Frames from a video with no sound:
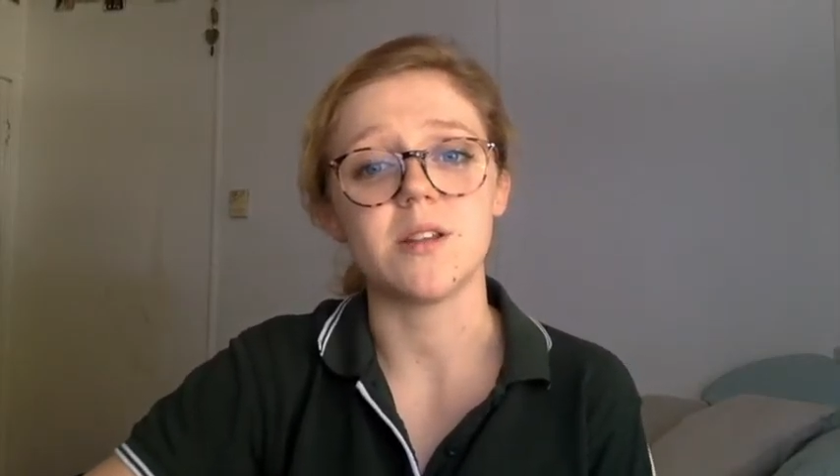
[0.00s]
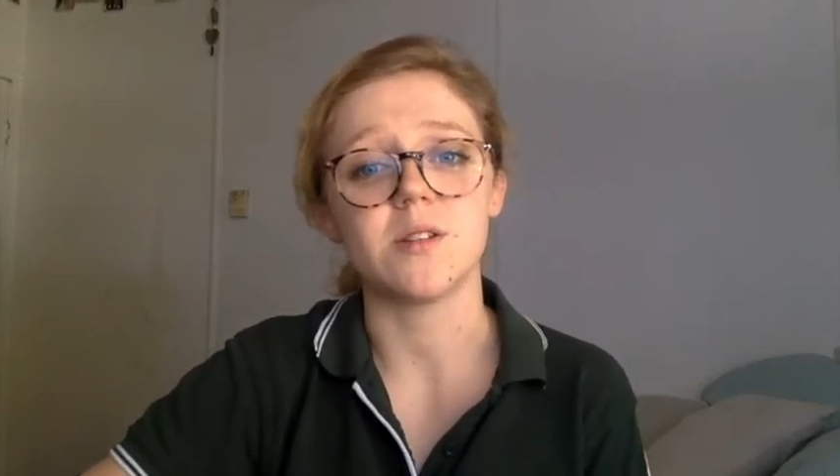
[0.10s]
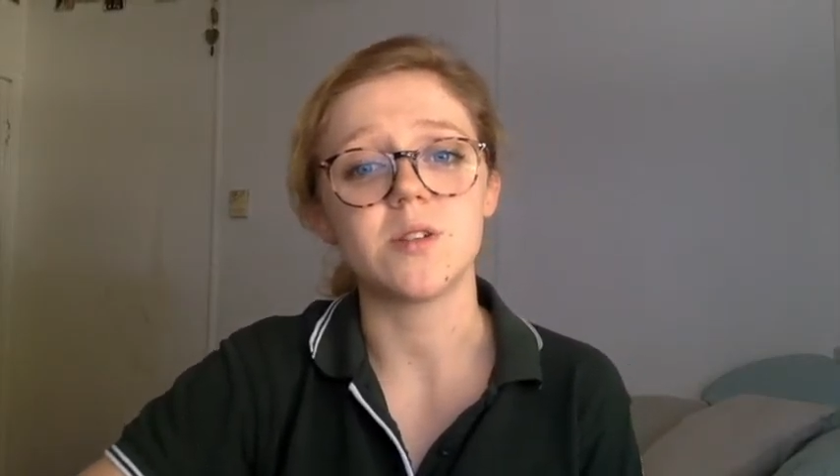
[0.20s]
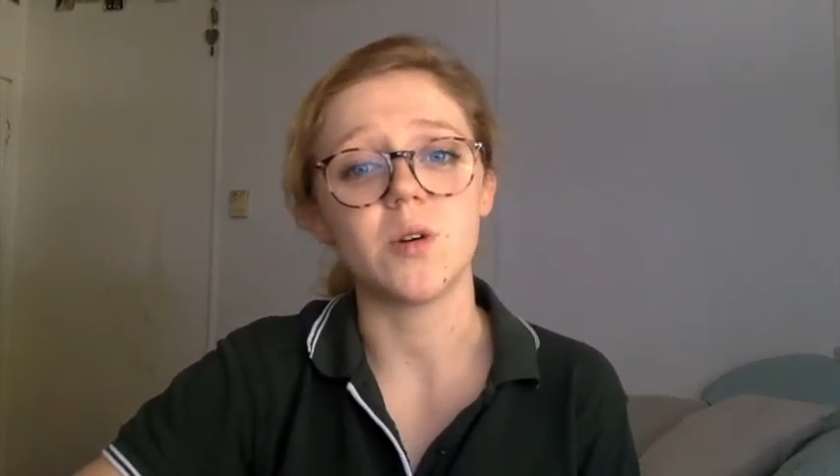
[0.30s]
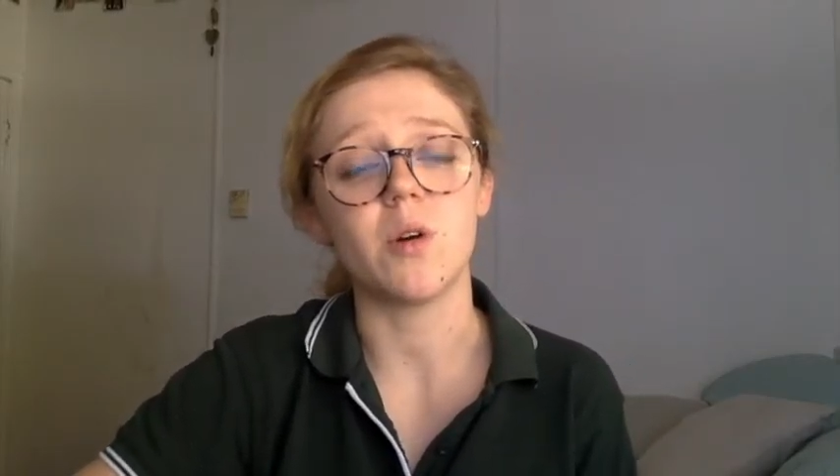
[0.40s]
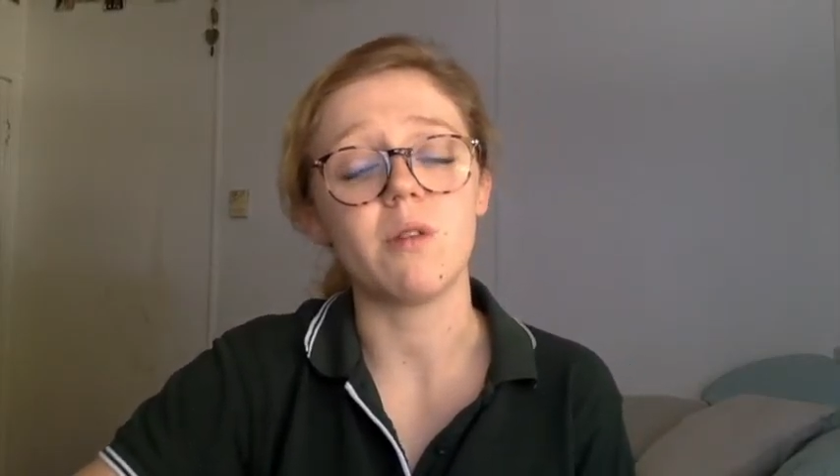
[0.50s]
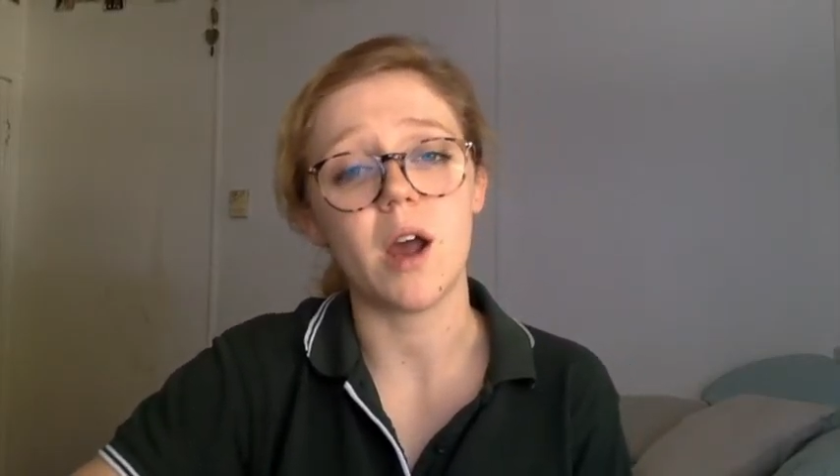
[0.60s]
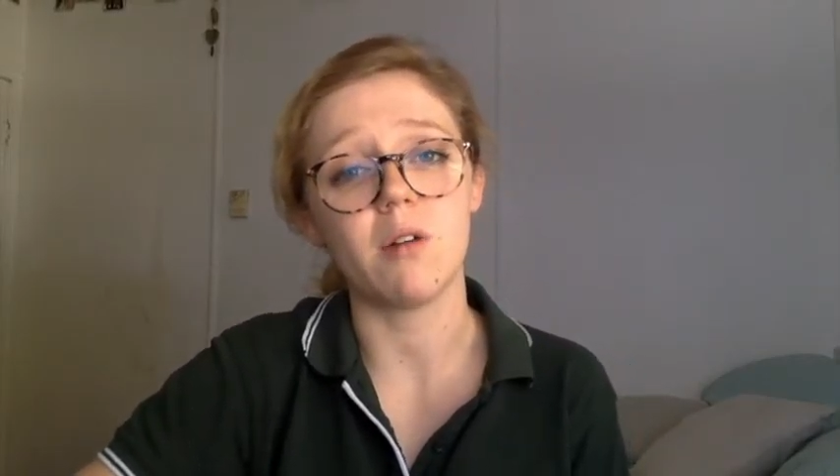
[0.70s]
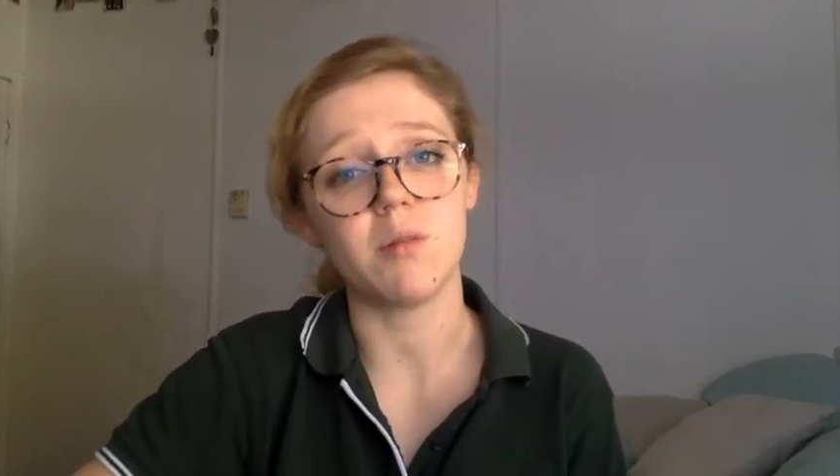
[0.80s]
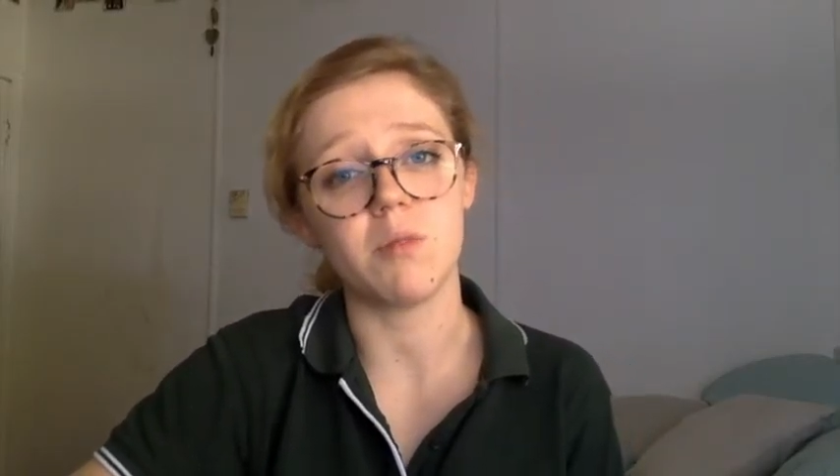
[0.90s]
the School of
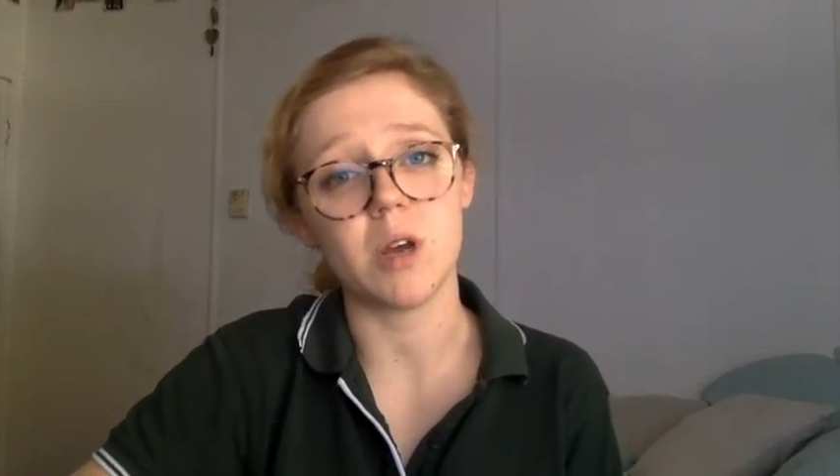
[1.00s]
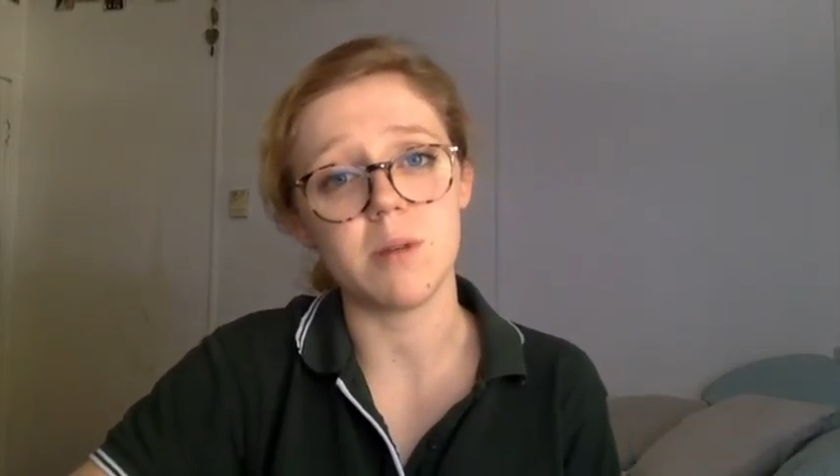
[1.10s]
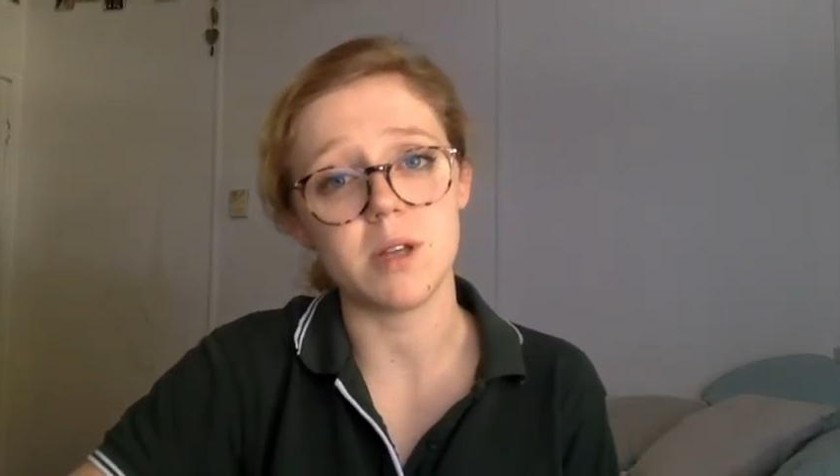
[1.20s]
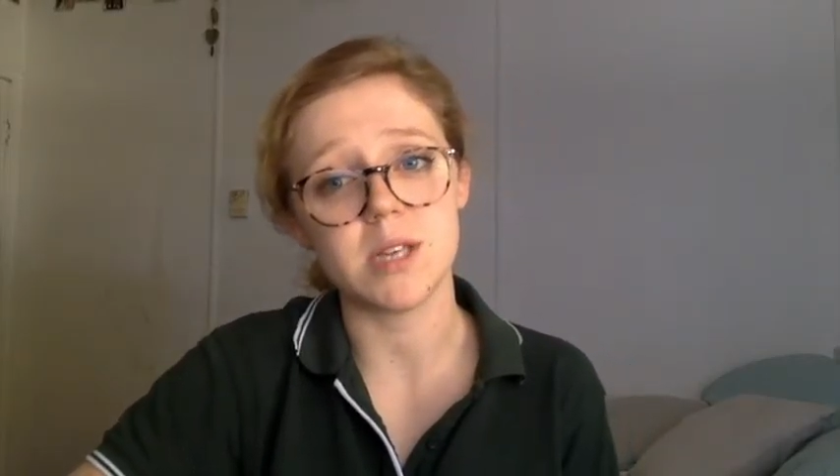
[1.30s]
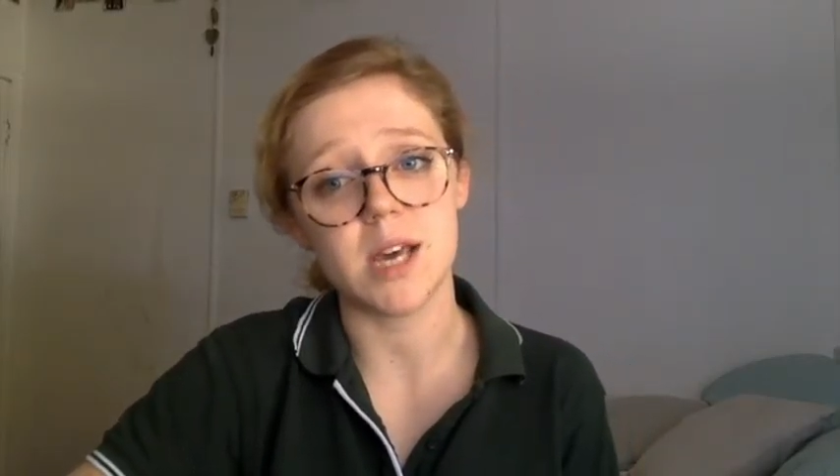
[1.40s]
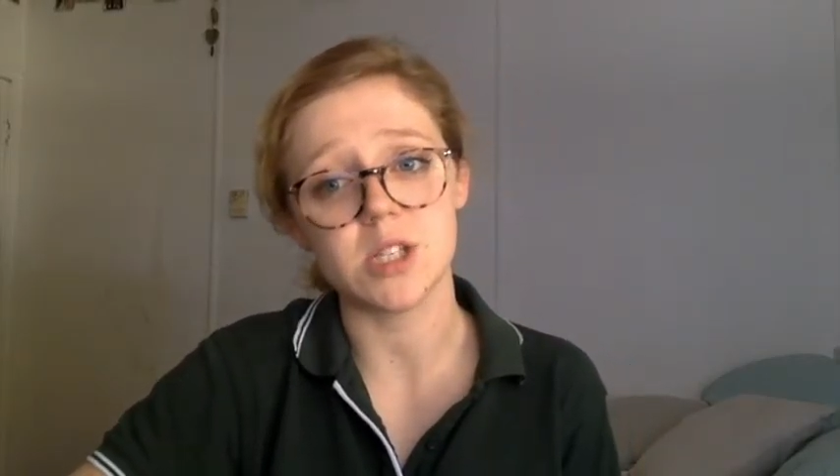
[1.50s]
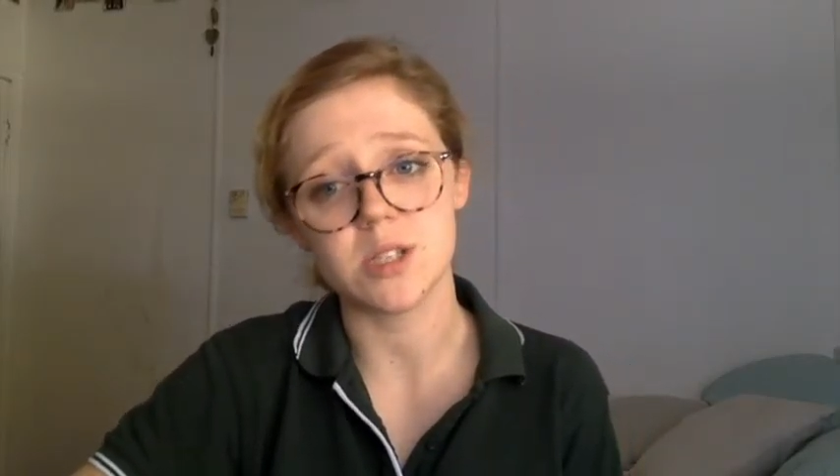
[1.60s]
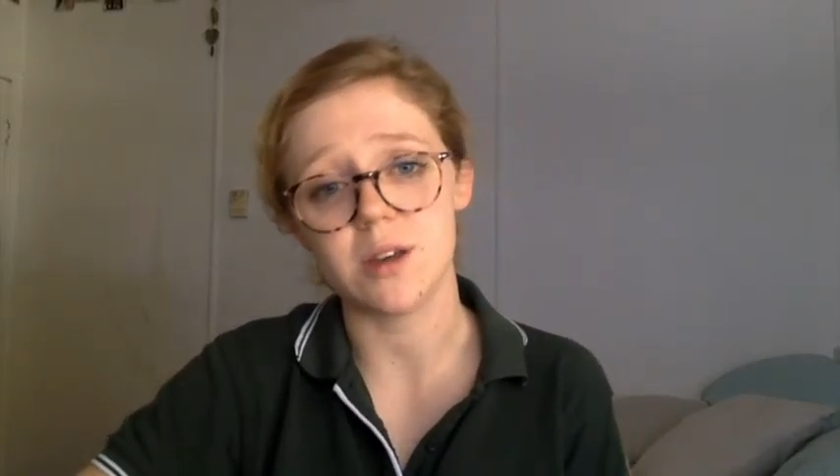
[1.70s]
Health and Rehabilitation